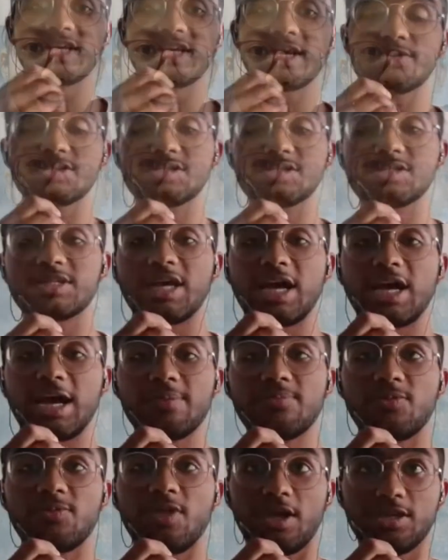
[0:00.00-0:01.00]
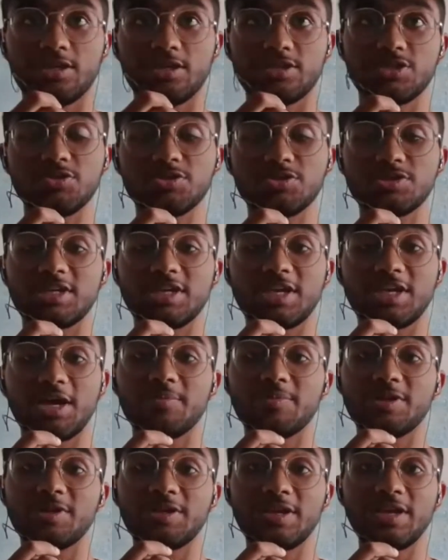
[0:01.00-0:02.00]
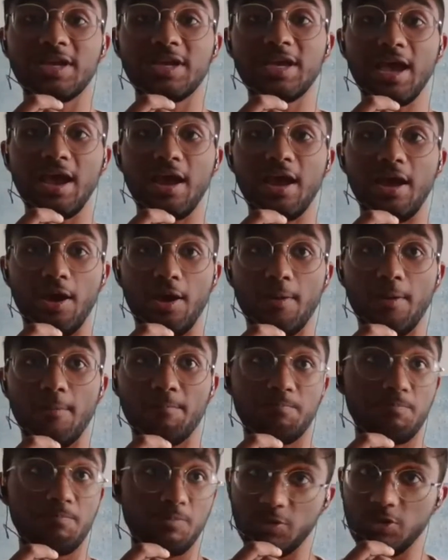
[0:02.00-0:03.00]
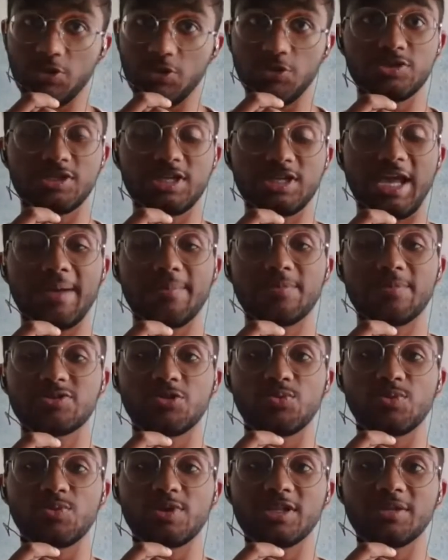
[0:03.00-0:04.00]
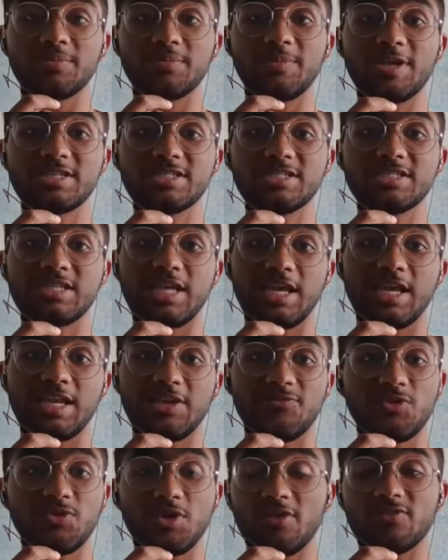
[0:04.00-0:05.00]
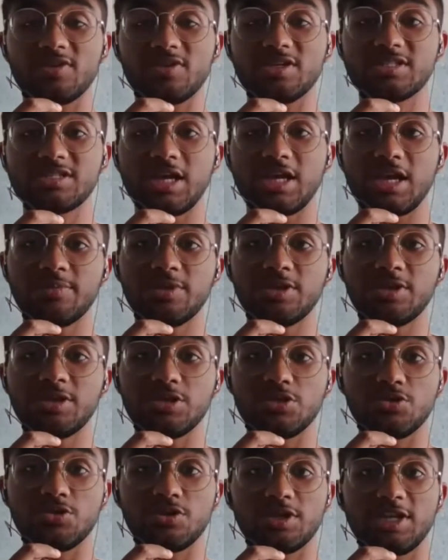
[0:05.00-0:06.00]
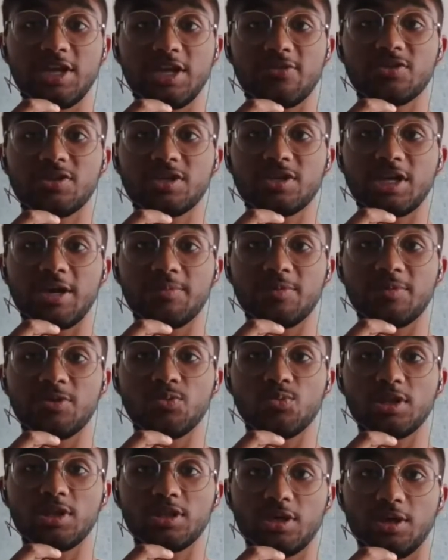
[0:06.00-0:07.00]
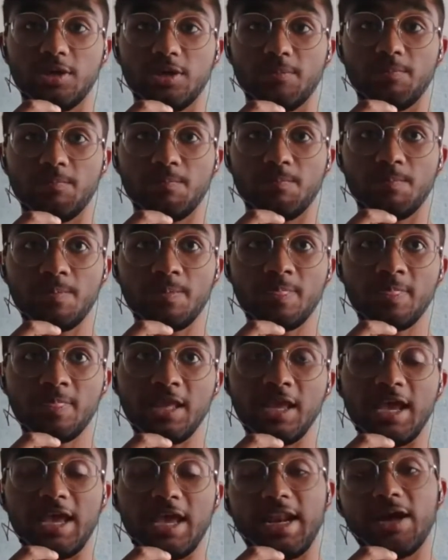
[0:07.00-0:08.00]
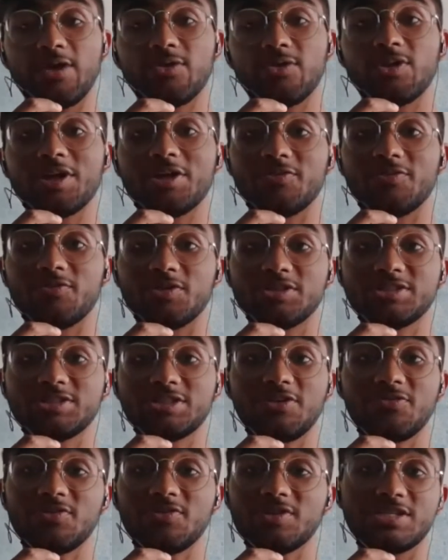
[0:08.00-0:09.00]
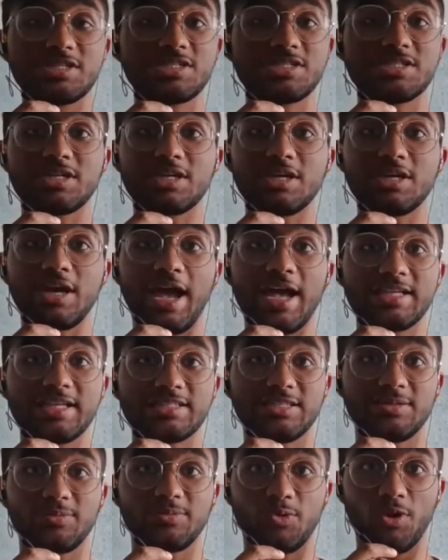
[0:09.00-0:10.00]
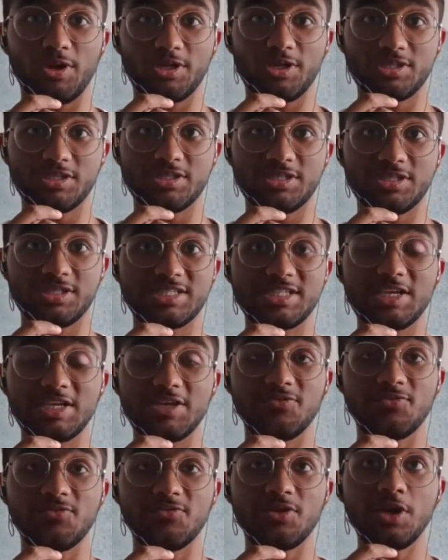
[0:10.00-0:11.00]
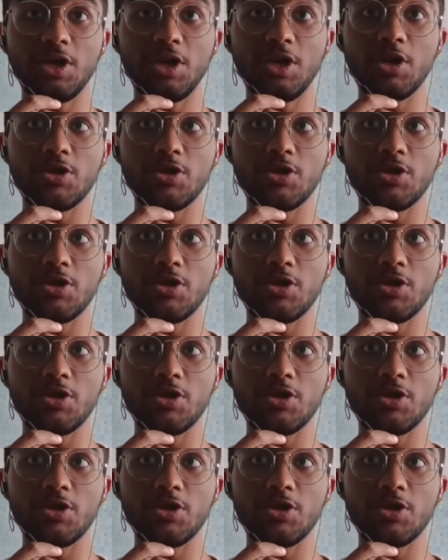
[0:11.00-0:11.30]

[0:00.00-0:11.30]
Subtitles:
Office hours is a time that students can come in, usually happen on a weekly basis, and if you have an assignment, you can definitely come in with an outline of your stuff and just ask them questions and see if